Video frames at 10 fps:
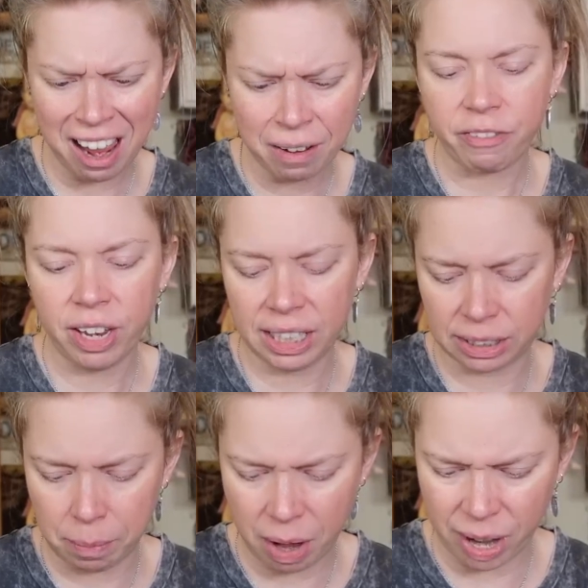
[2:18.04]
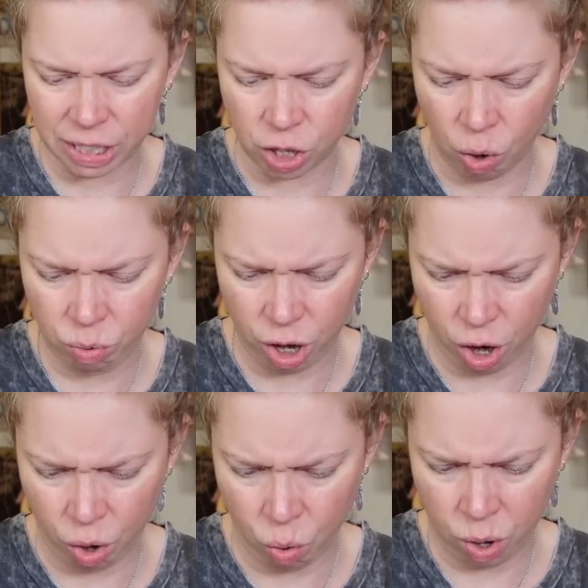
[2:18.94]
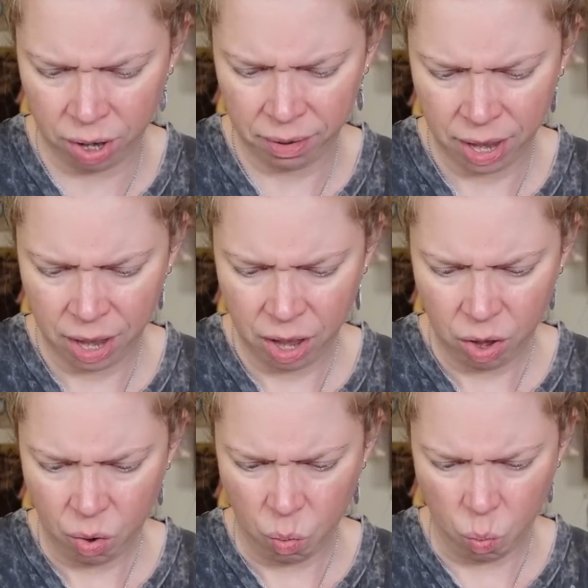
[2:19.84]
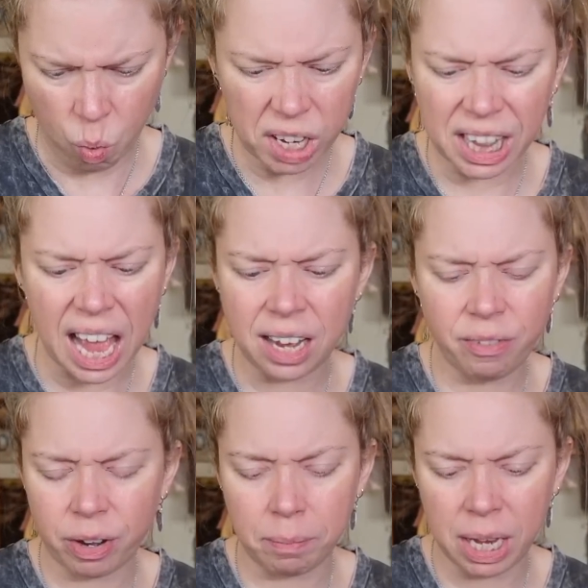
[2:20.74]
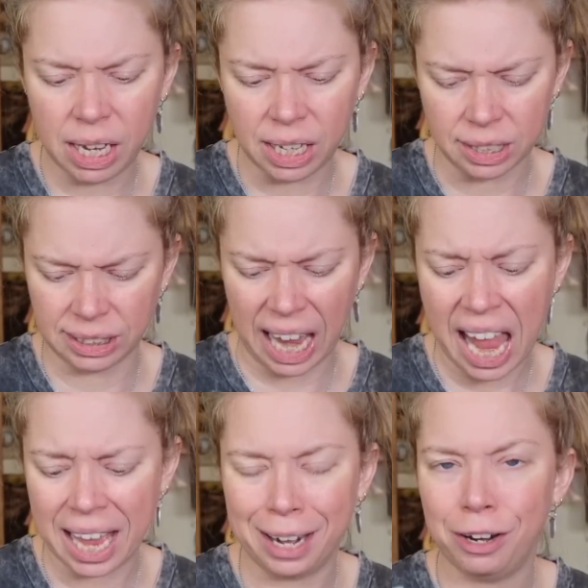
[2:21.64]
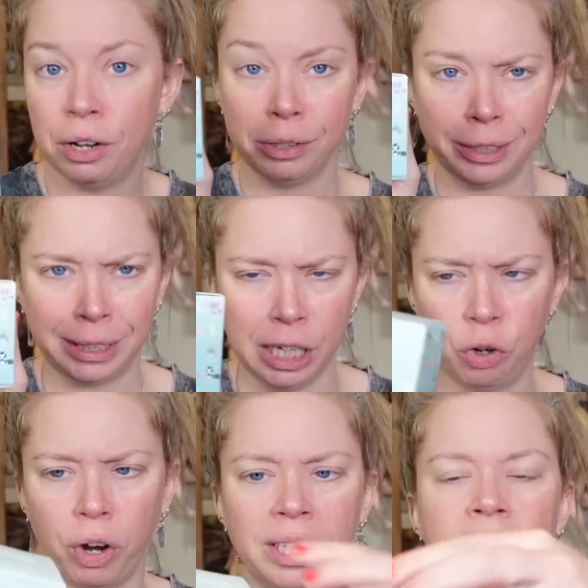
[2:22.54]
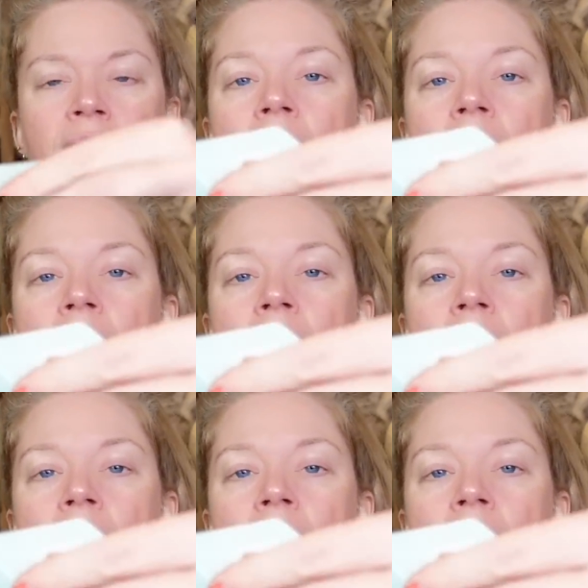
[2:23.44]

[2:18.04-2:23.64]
I feel like somehow I don't know what that even means. And secret.